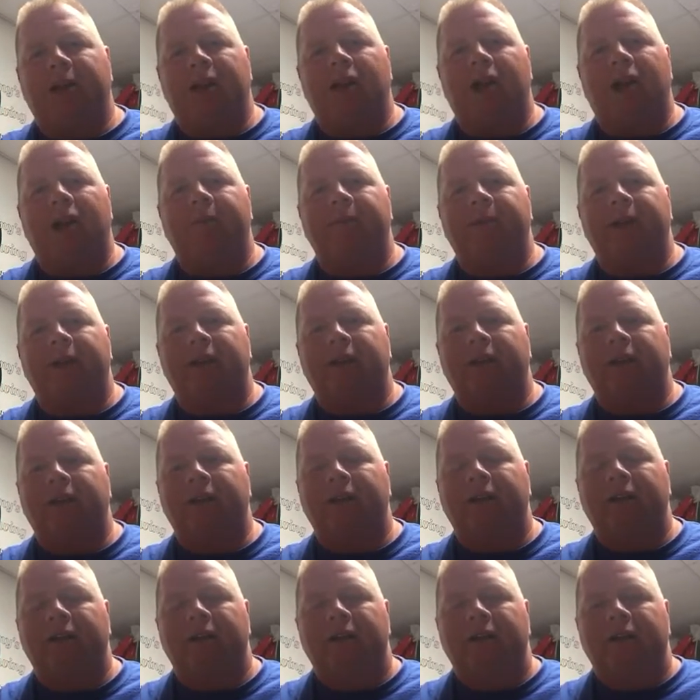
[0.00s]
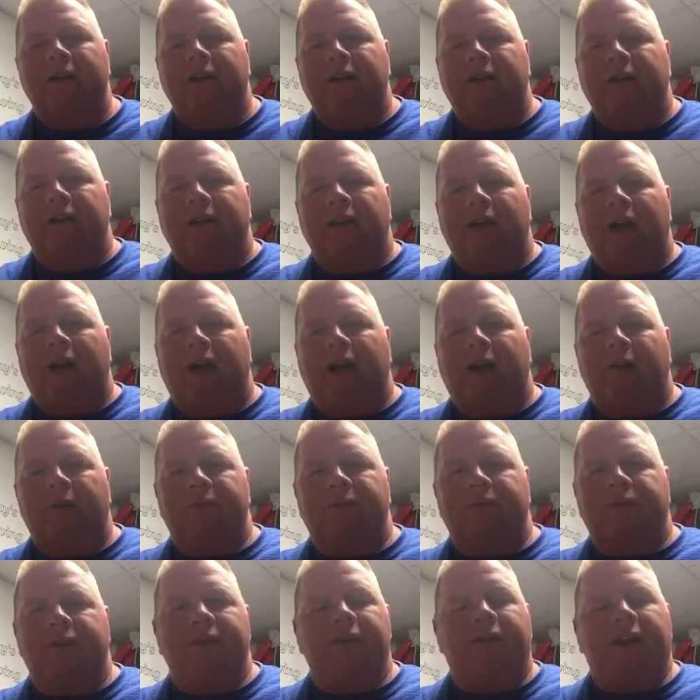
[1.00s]
and got me, and uh, I
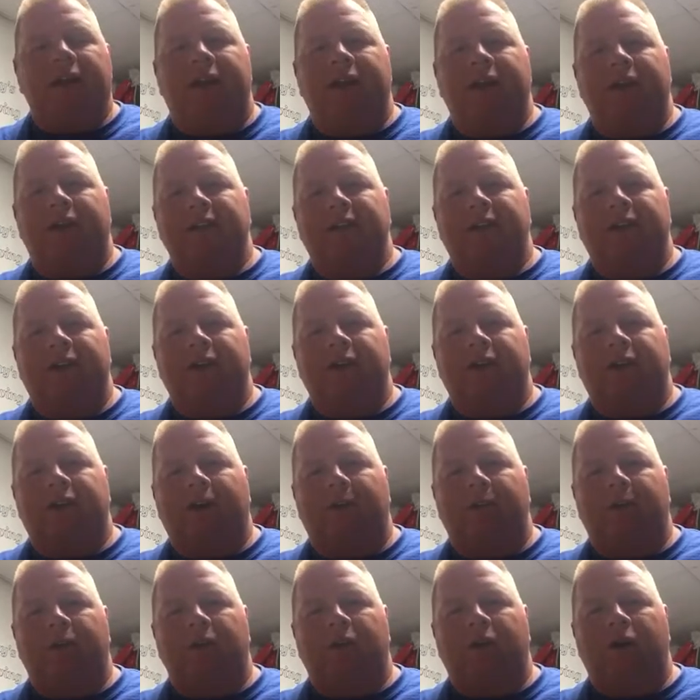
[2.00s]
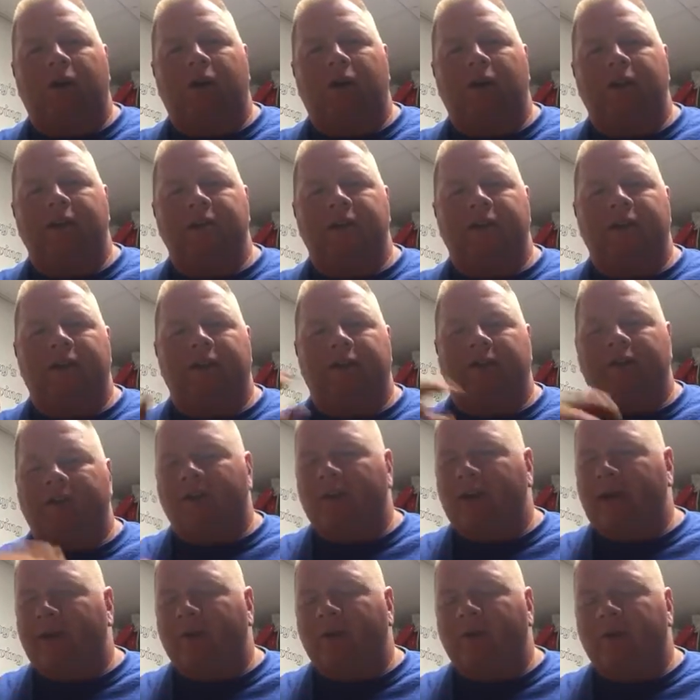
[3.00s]
was cutting these other couple lawns, and the
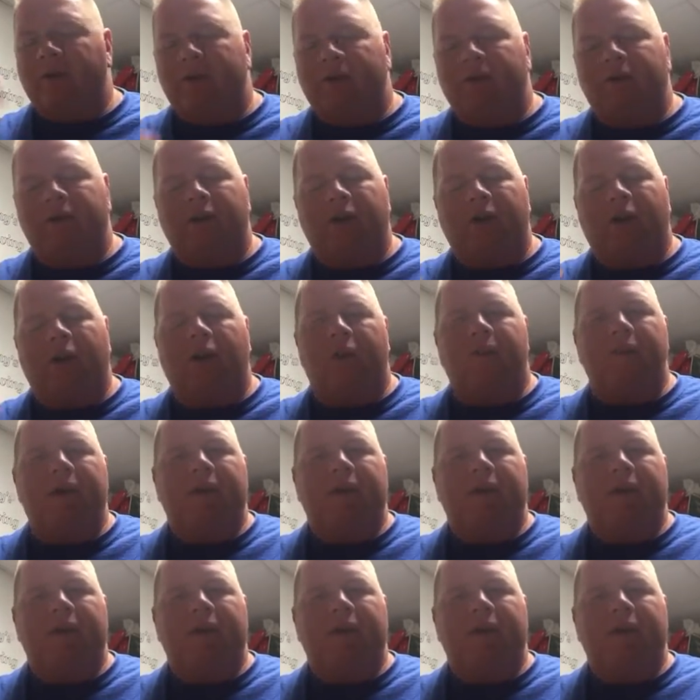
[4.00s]
neighborhood, they're all